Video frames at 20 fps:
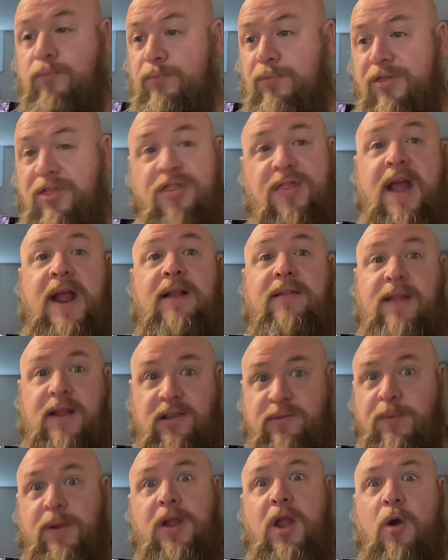thing
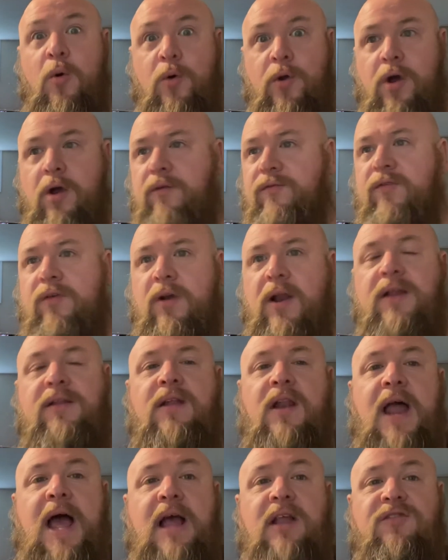that's been going on for like the
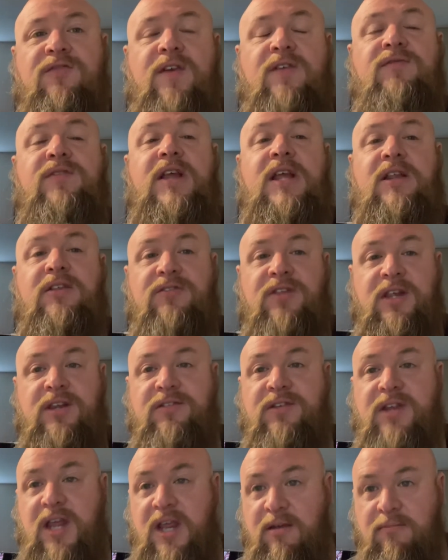last 15,
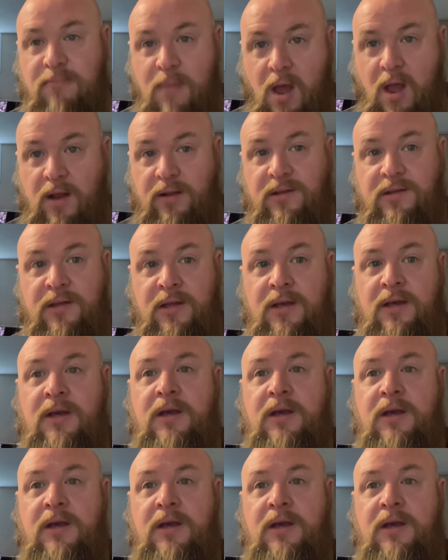16 months.